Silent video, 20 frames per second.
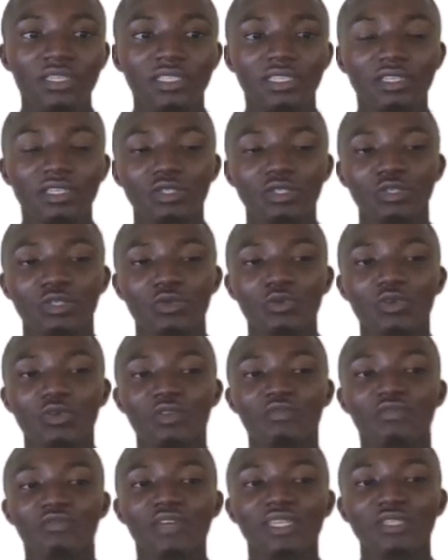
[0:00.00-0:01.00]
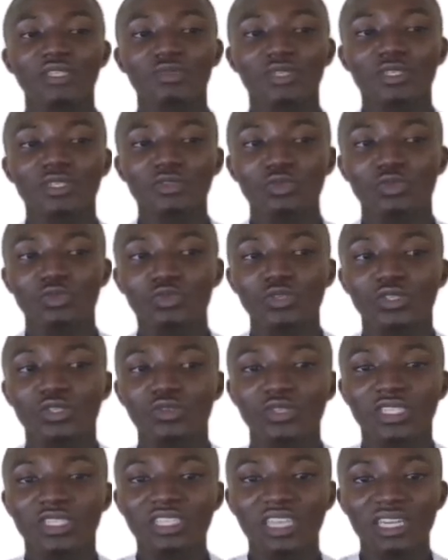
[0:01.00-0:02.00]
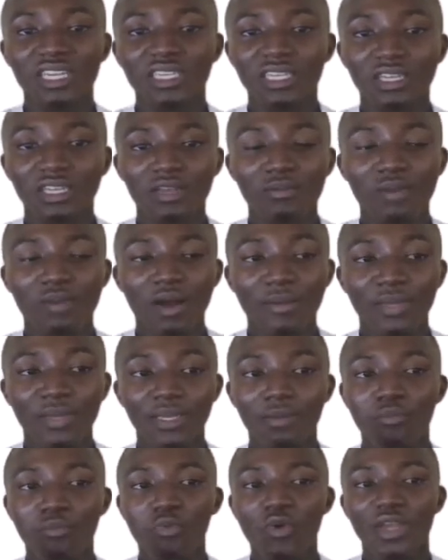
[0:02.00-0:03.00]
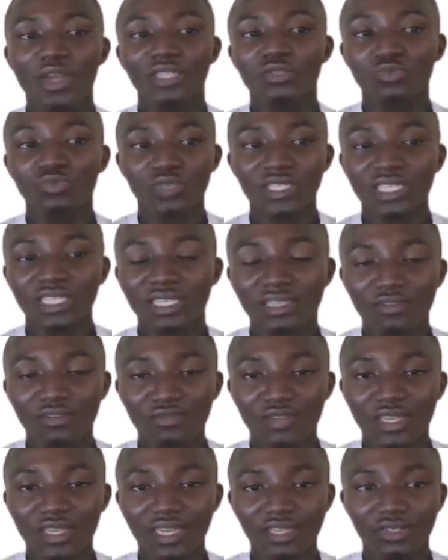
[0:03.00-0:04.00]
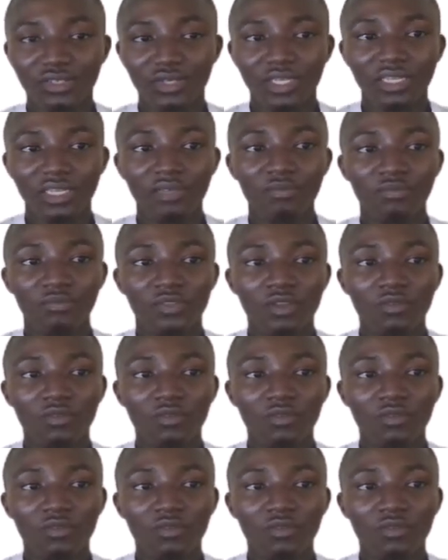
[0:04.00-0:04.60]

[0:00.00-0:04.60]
Yeah, so the first thing we need to do is to check the number, the point within the figures, okay?